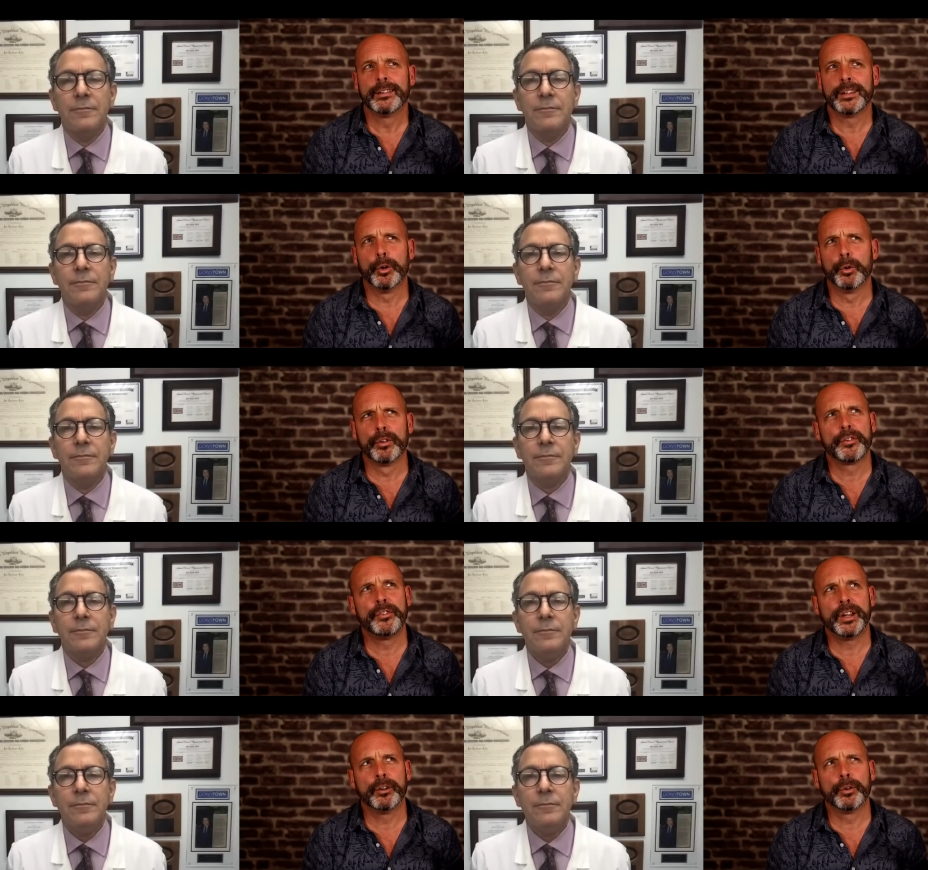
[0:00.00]
Speaker 1: The oldest
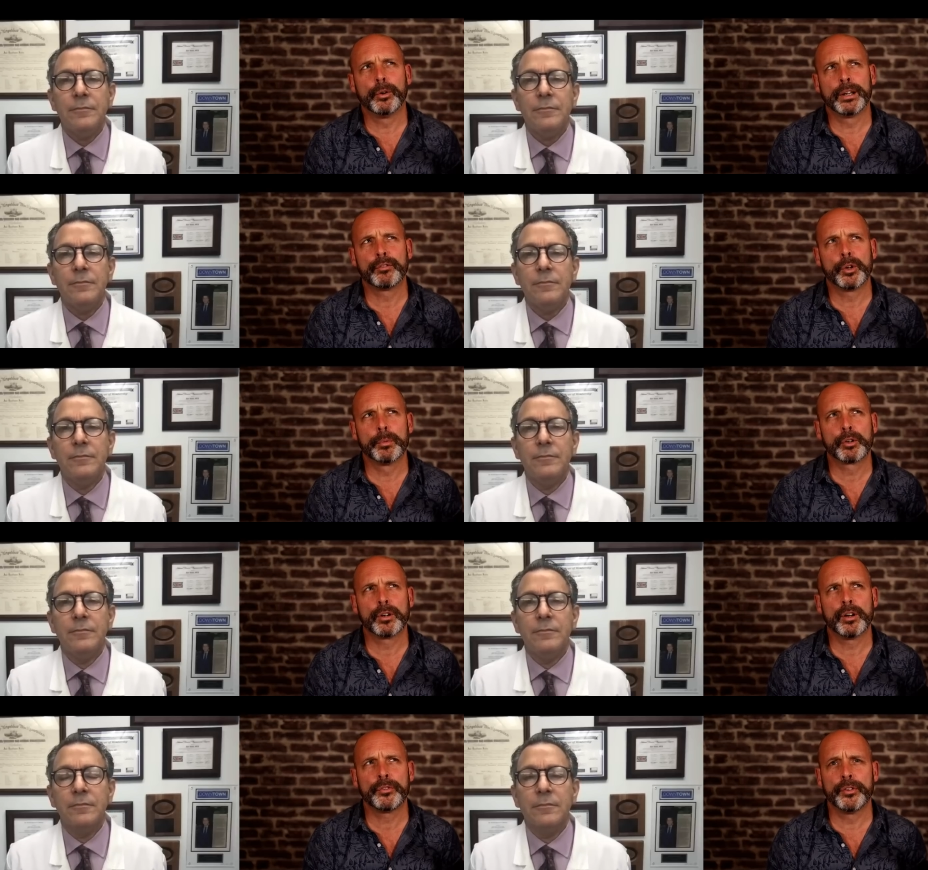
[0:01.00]
zero I've come
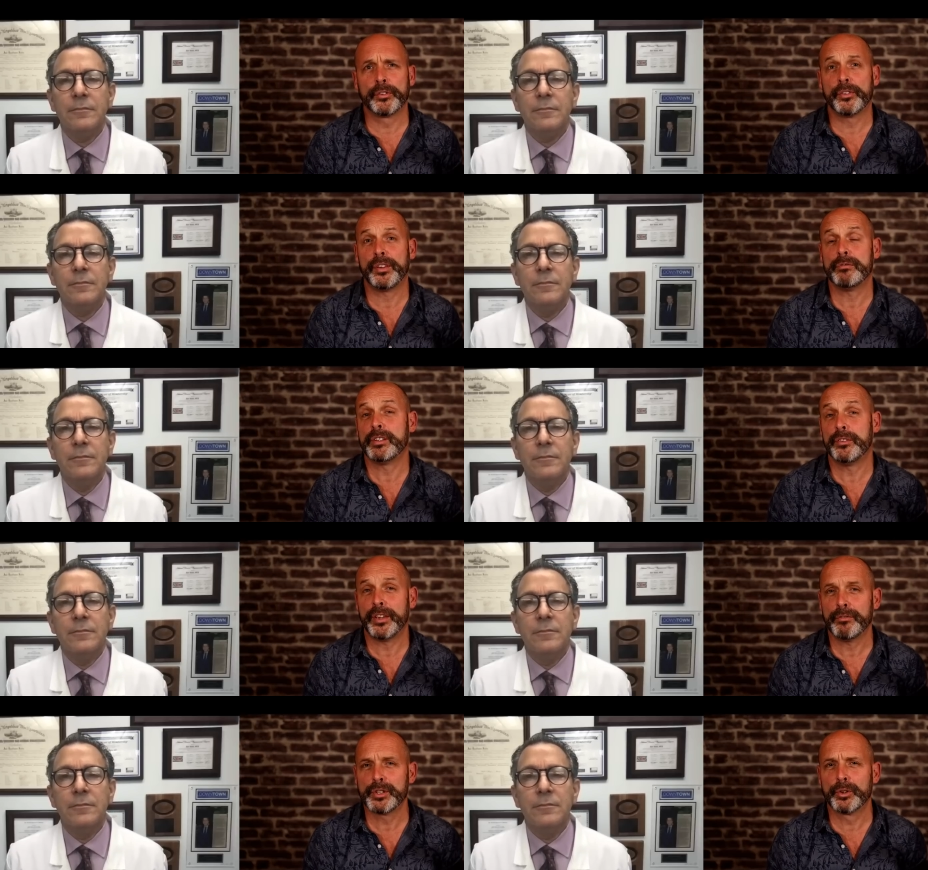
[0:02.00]
across is a
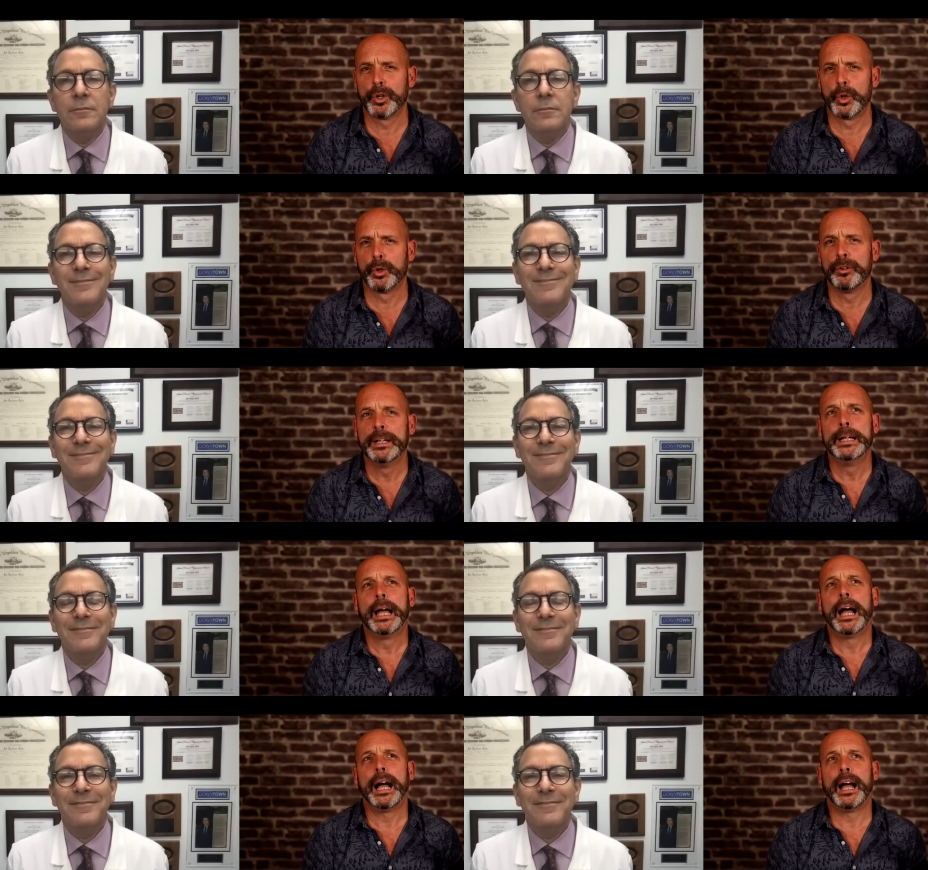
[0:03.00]
77-year-old
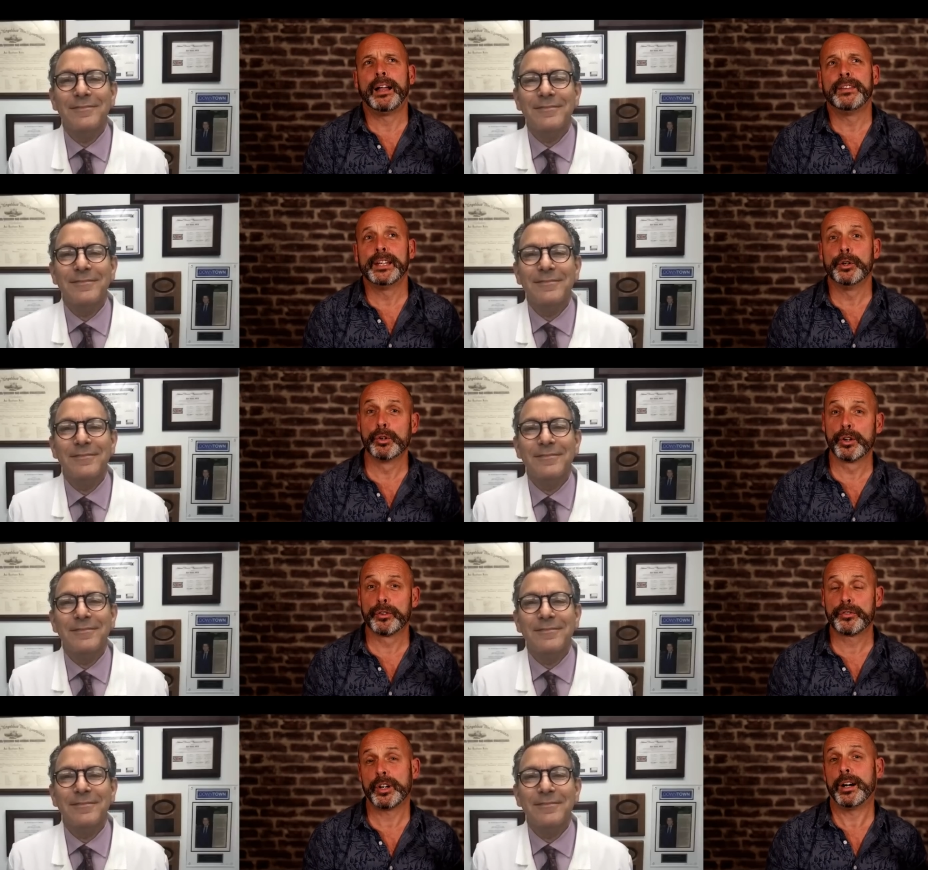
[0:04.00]
and the
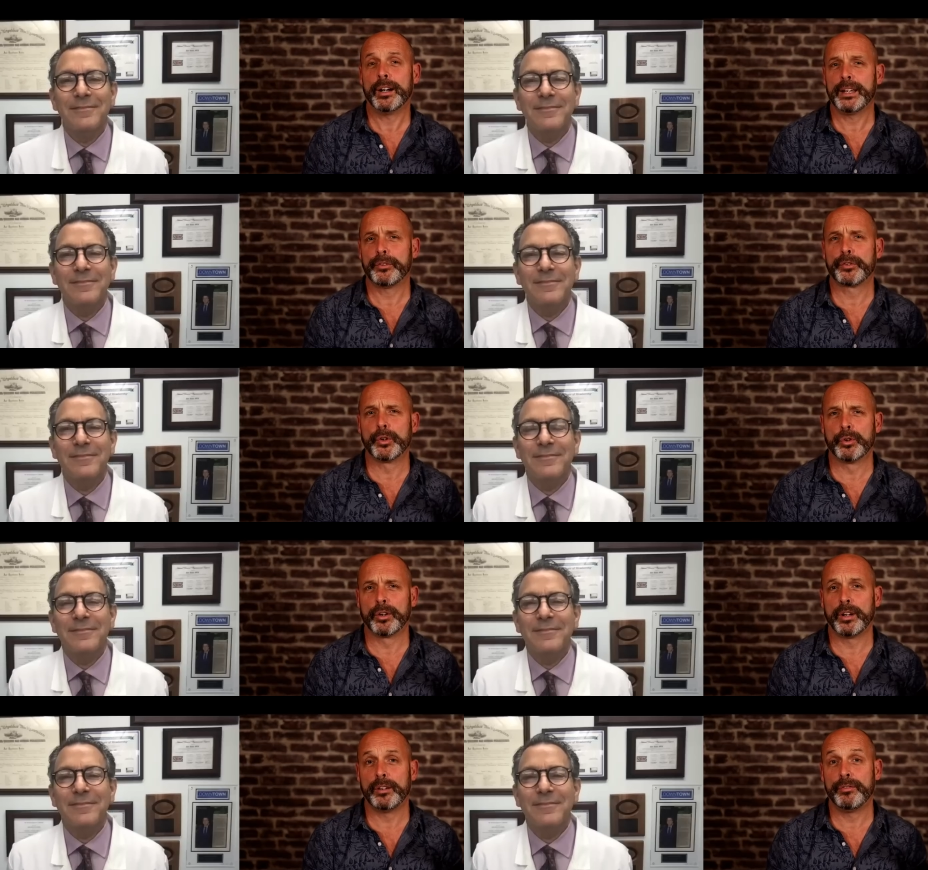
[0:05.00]
youngest, highest
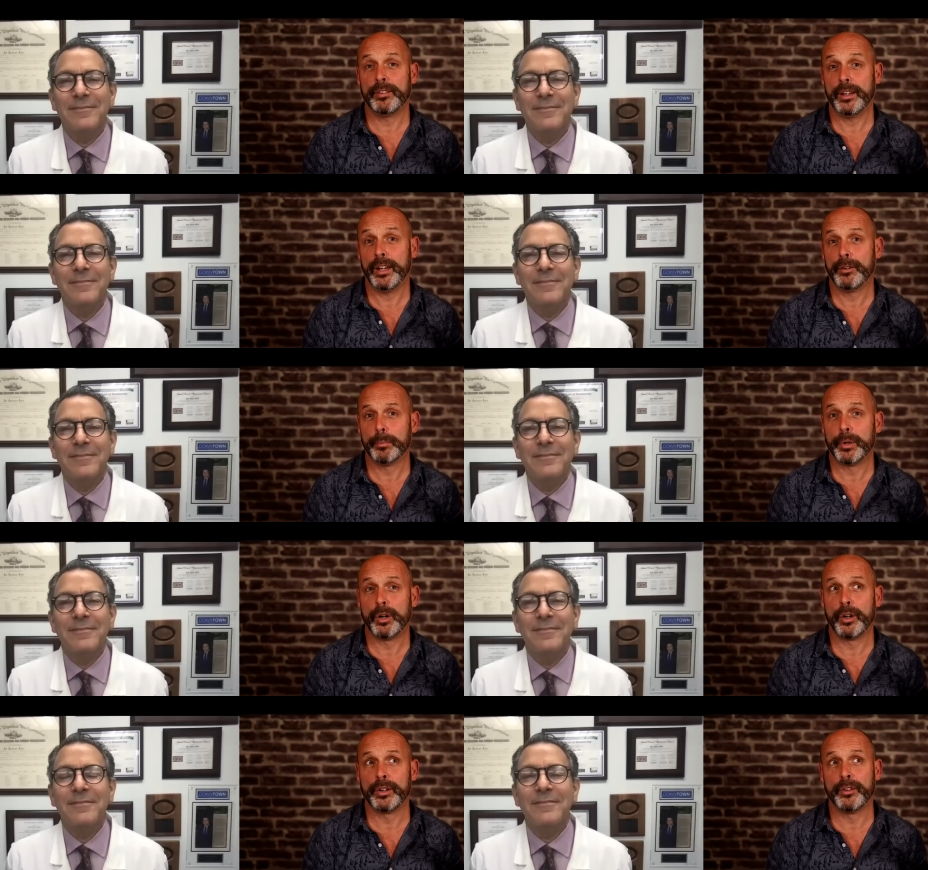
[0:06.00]
score I've hit
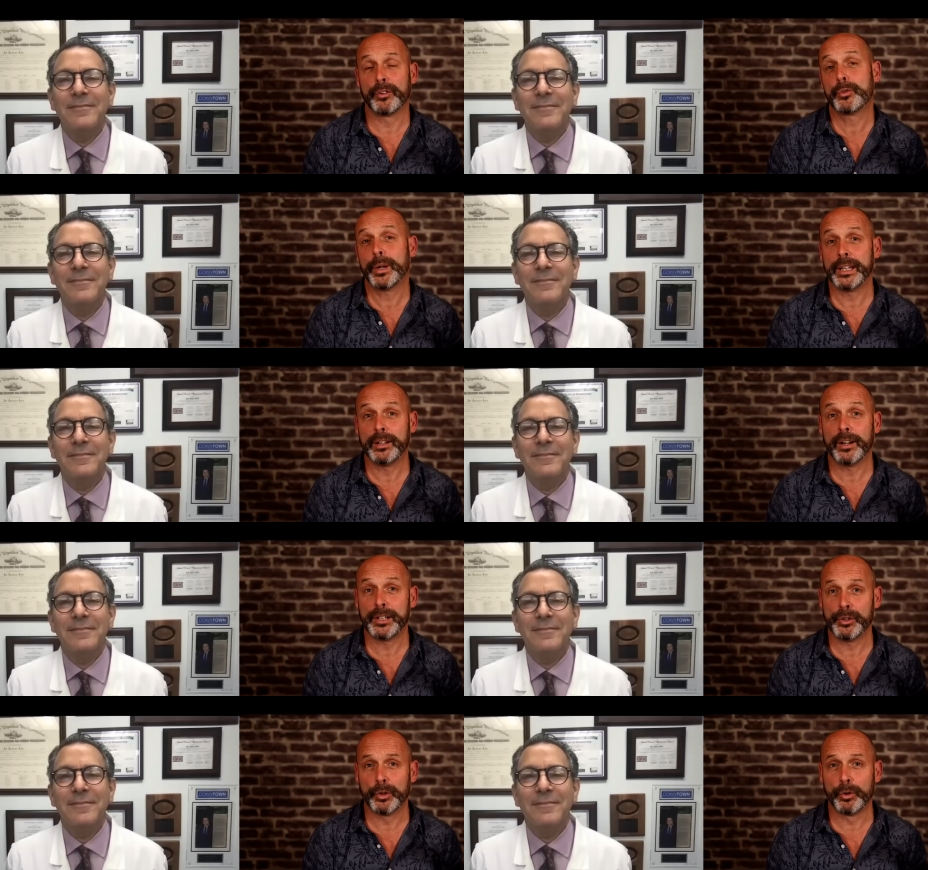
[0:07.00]
upon is a
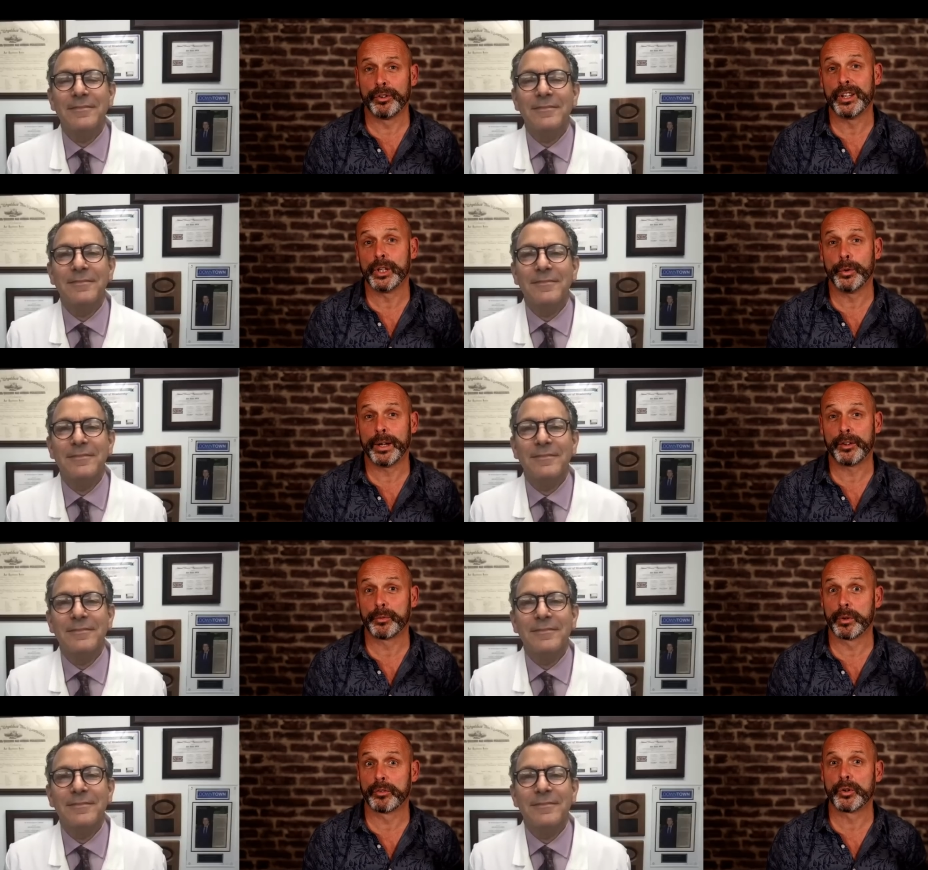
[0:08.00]
29 year old in the
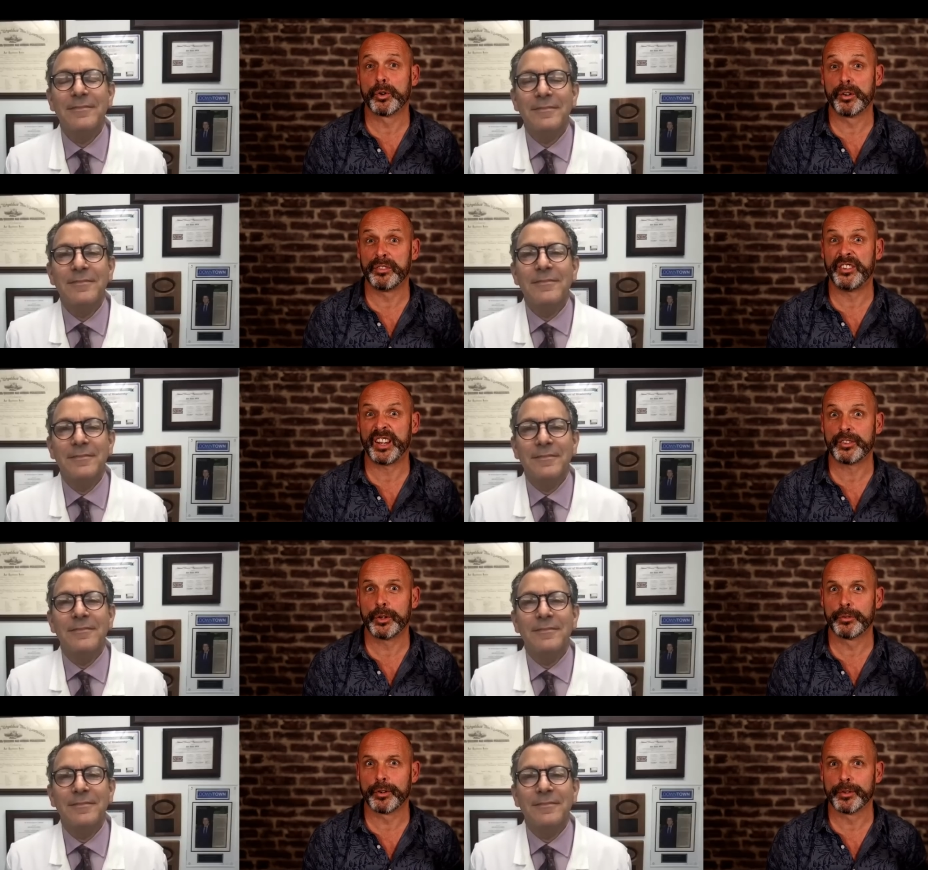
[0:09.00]
US with a score of
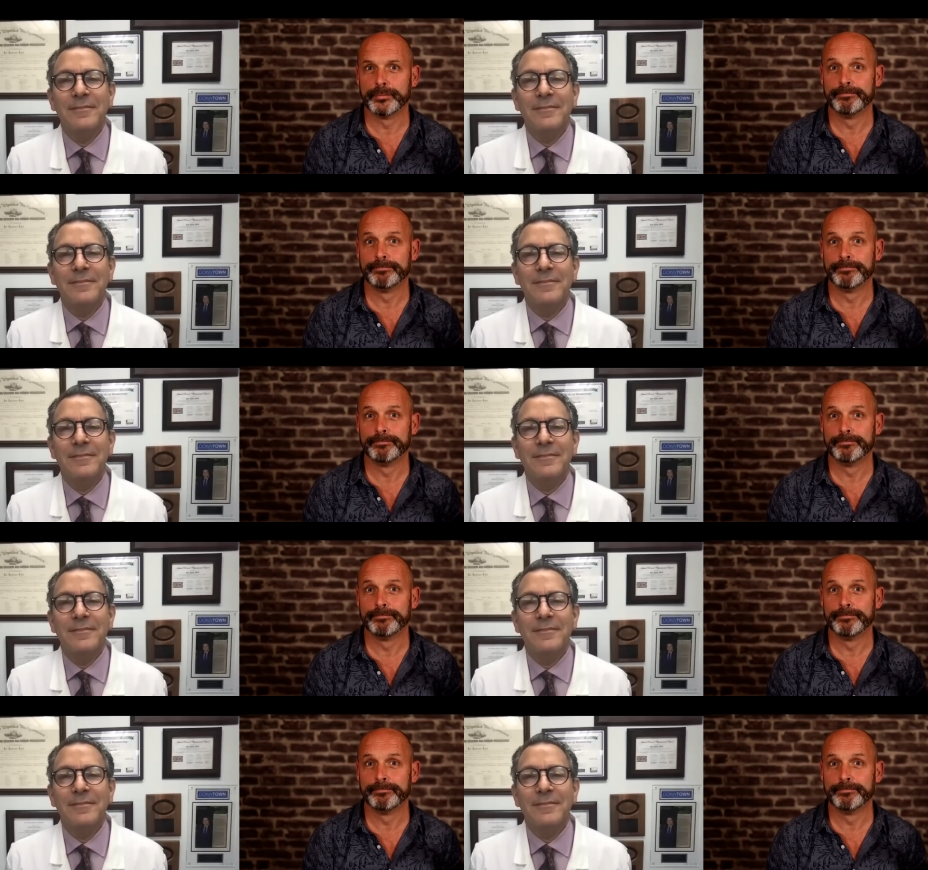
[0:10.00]
600.